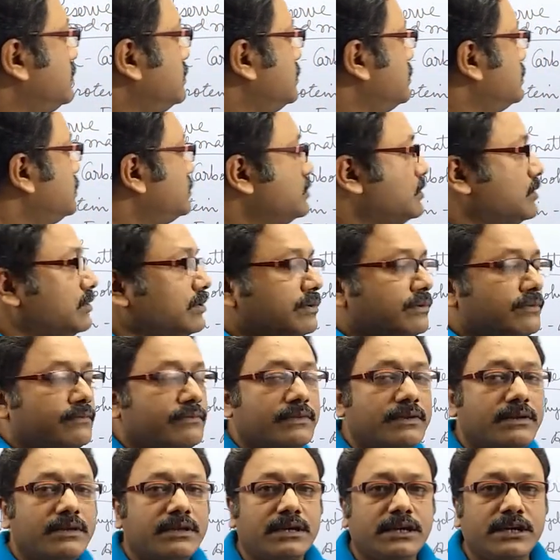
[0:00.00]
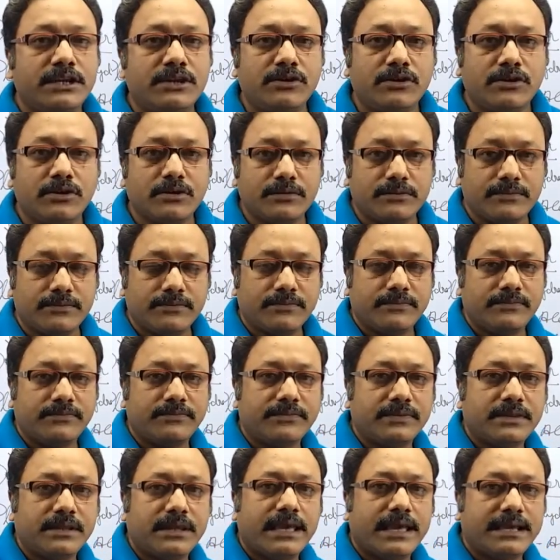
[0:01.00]
So in your
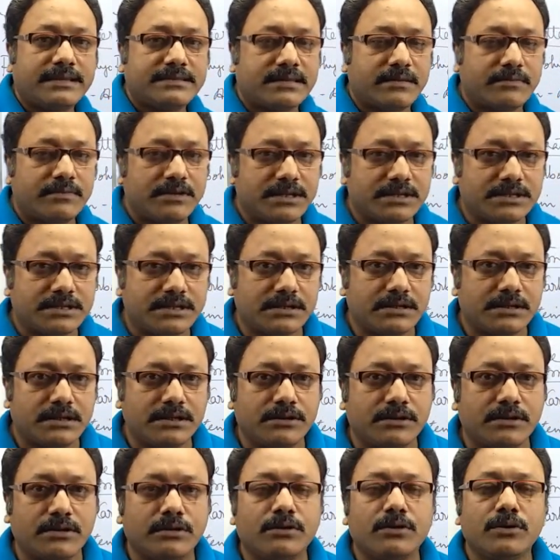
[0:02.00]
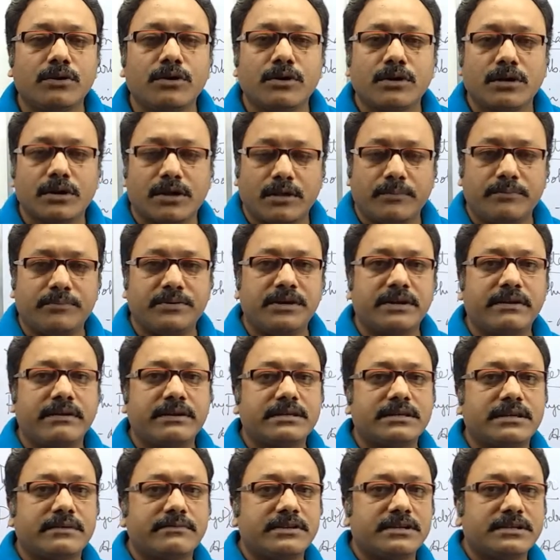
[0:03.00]
examination, in a competitive
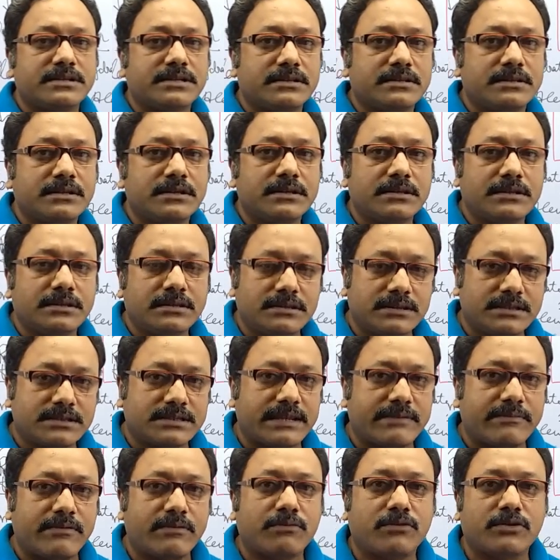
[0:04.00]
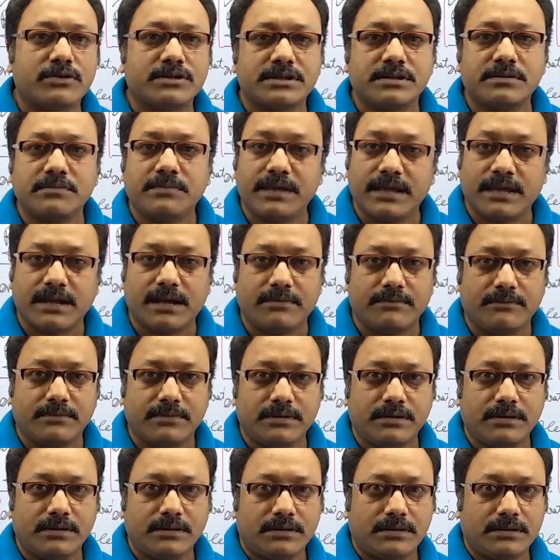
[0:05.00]
examination, this type of question may come,
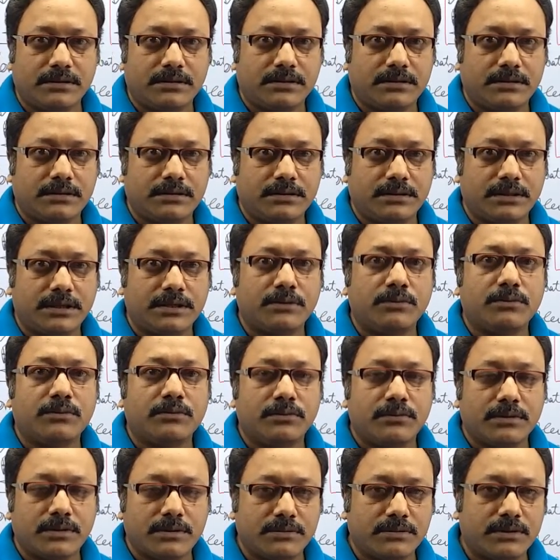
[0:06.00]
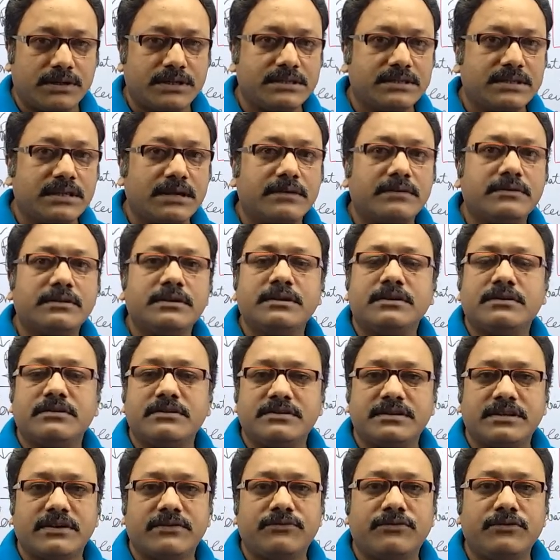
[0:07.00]
that what is the
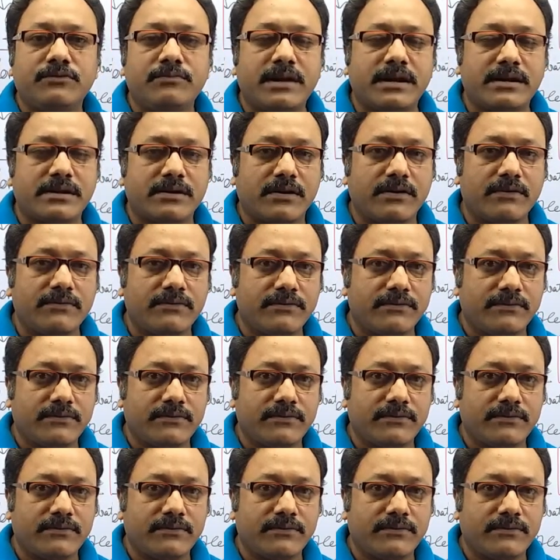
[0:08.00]
reserve food matter of